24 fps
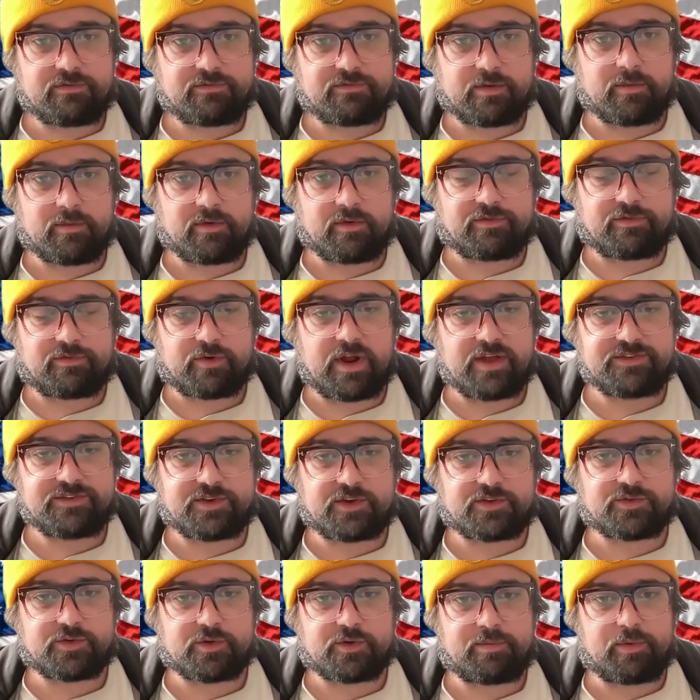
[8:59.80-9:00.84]
from a
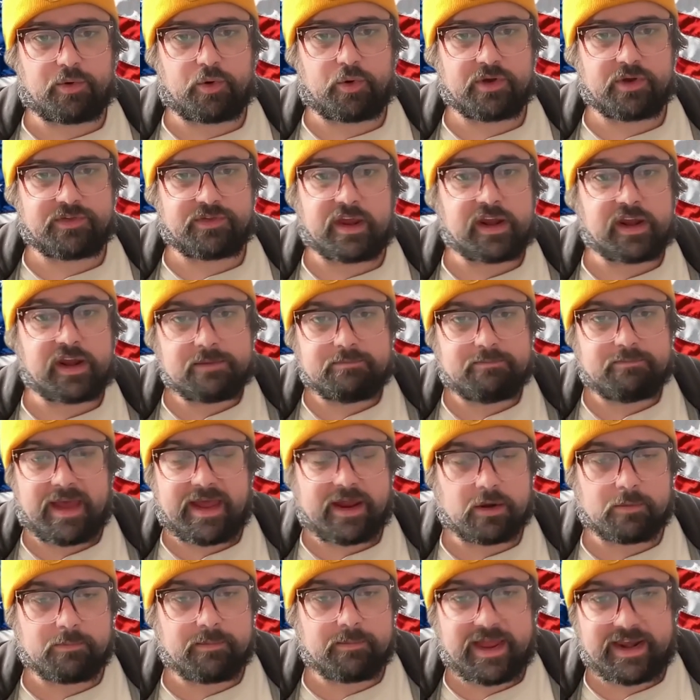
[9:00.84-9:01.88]
forensics report that he
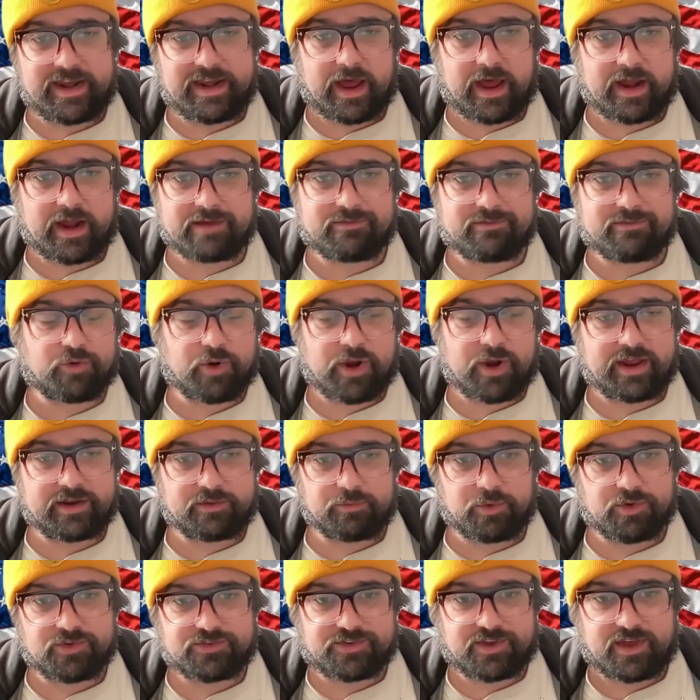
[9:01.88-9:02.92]
may or may not have
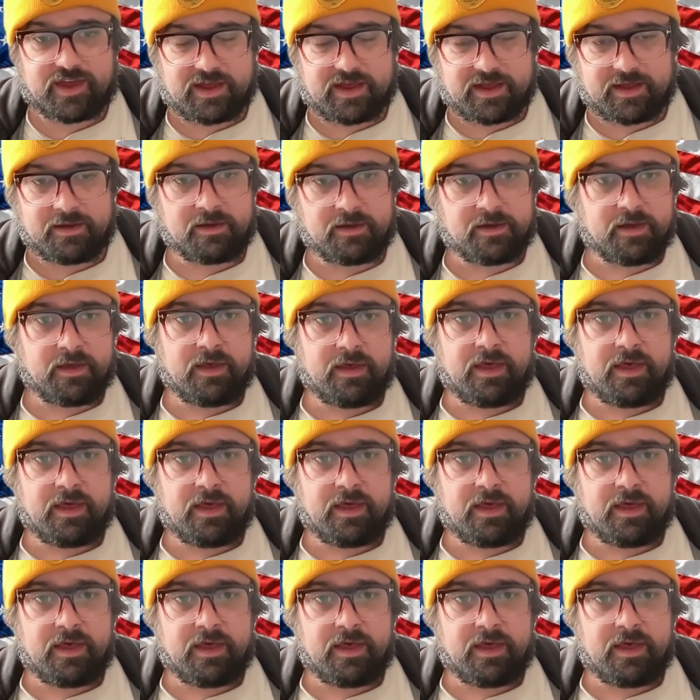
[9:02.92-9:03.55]
read, we'll say,